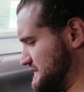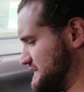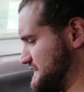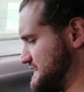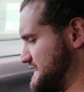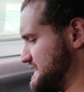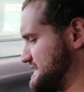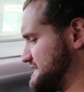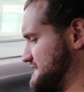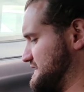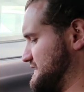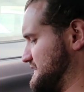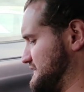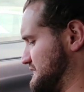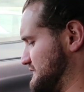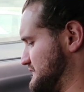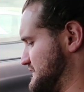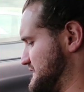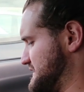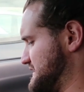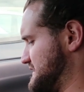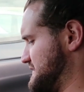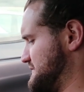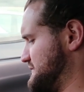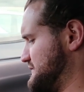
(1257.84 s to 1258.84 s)
so it's going to
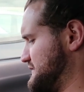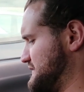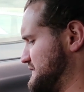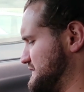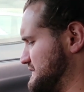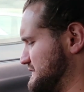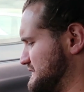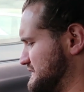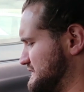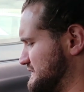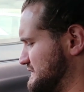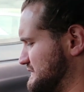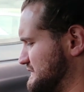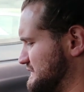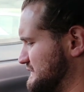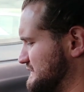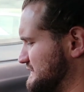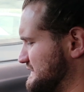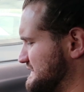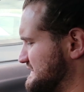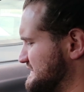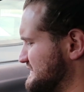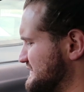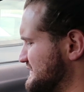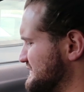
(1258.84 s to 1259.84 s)
run up
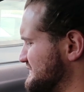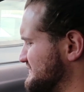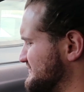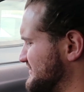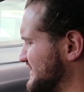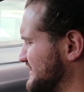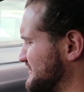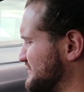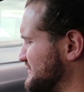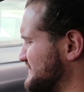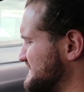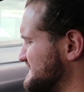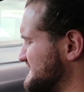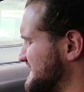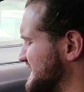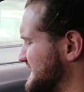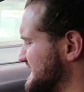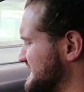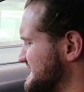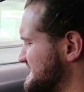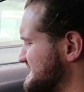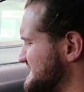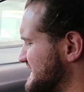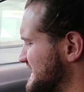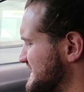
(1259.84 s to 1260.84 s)
there's no
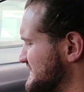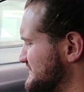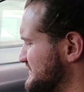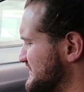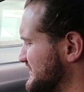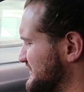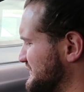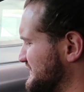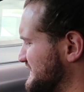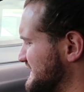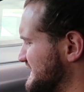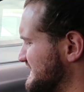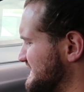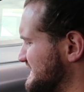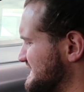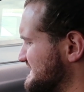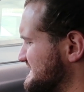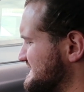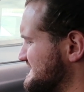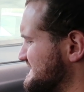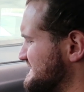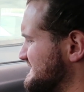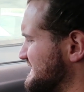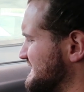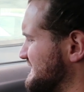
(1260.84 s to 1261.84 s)
double-sided tape here or anything
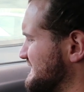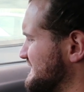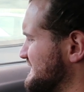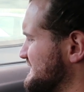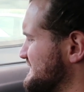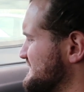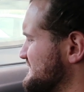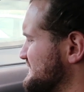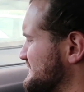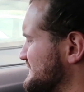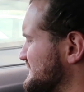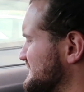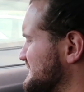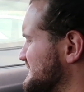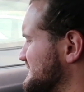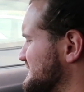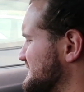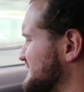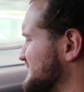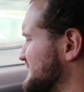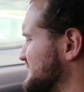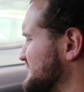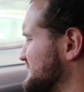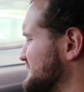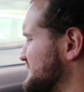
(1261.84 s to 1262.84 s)
to stick this with,
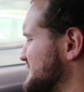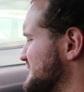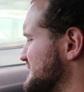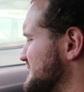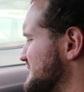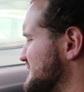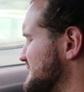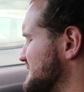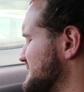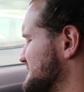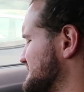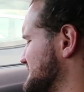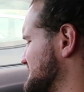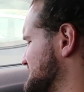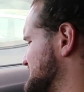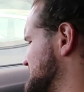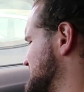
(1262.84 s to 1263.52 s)
on with, so